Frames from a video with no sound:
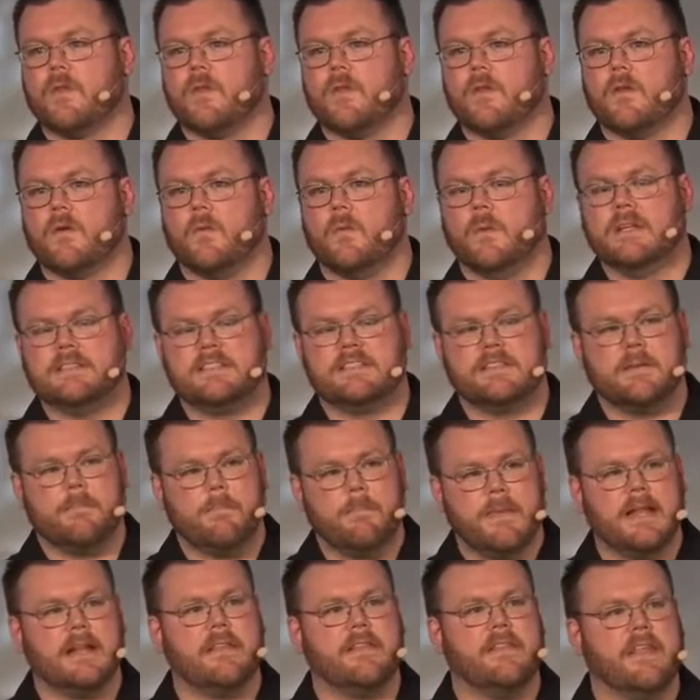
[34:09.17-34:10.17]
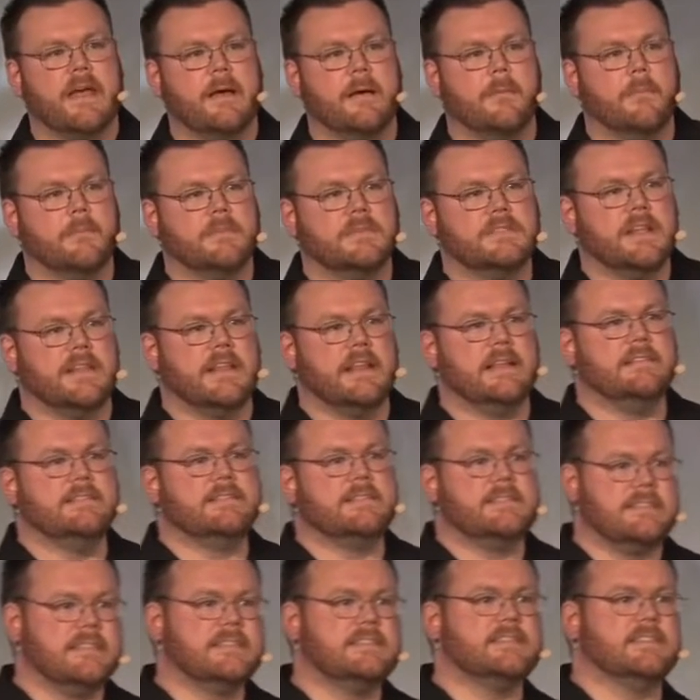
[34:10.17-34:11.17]
We submitted them to these
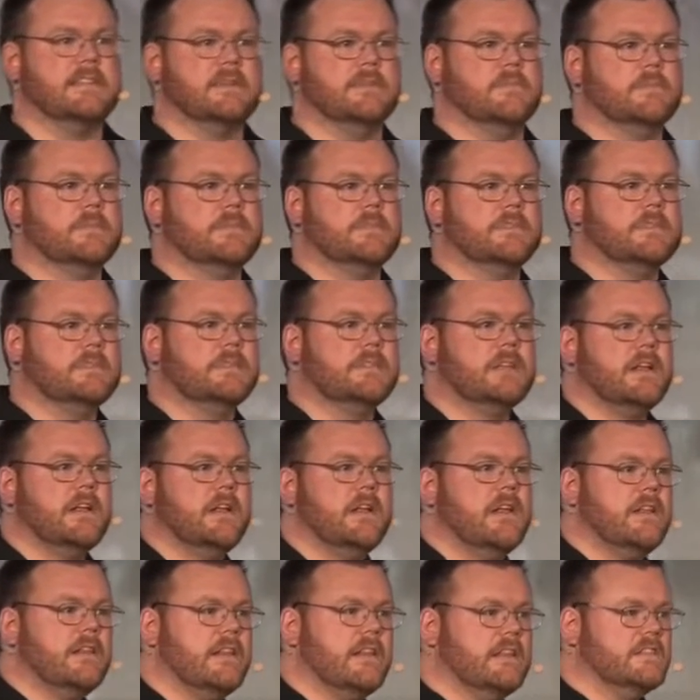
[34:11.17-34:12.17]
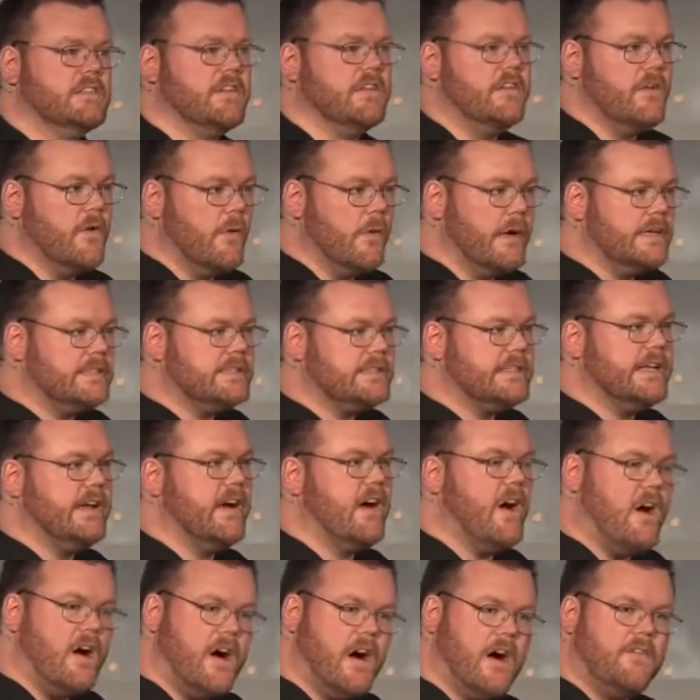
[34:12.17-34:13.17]
systems, these noisy,
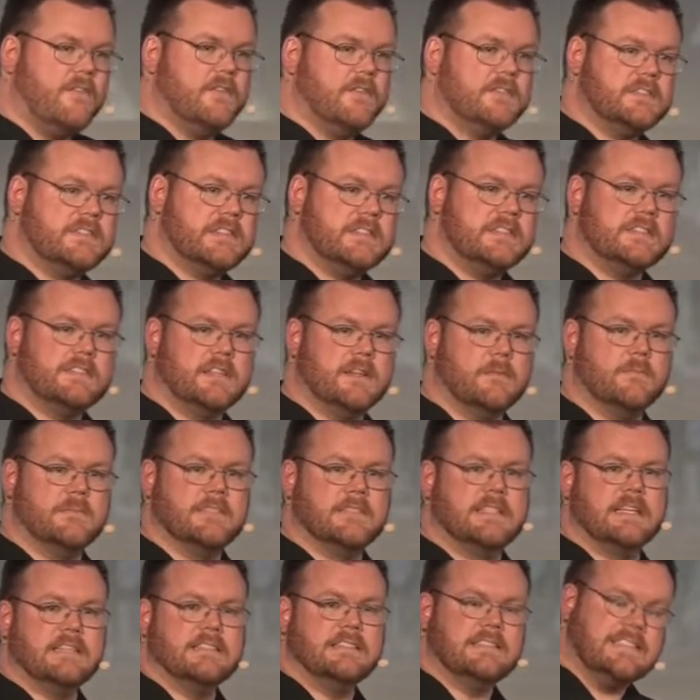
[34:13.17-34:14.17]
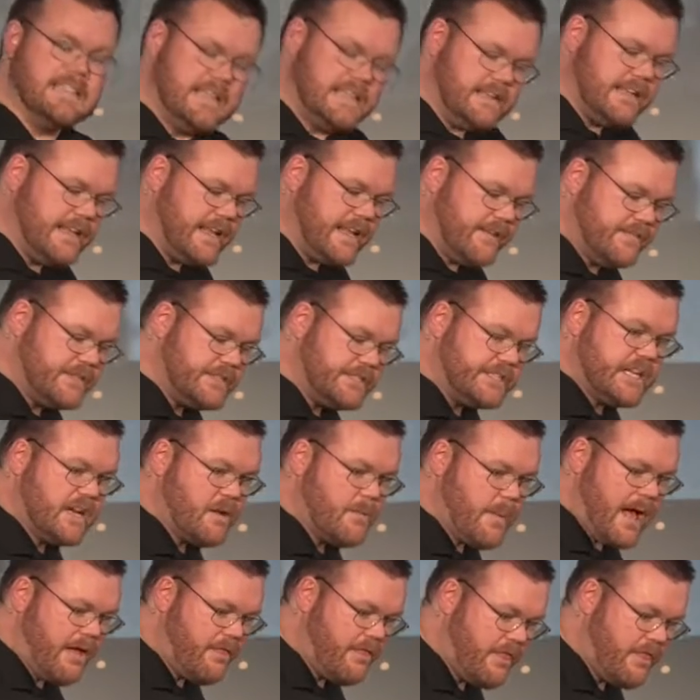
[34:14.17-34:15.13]
awful systems that didn't give a shit about